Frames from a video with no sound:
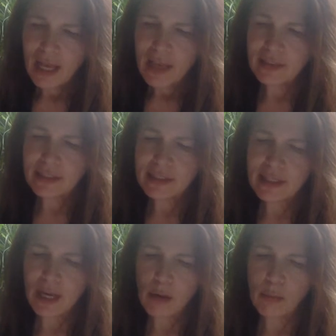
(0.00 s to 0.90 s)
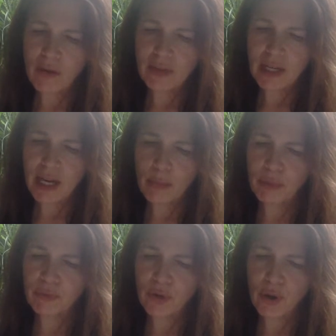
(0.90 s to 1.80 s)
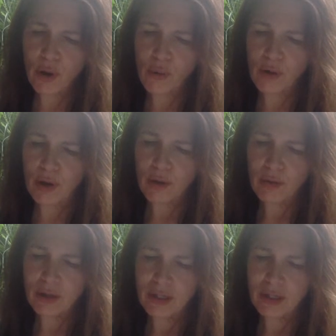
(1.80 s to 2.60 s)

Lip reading: and the scum off a cup of cocoa.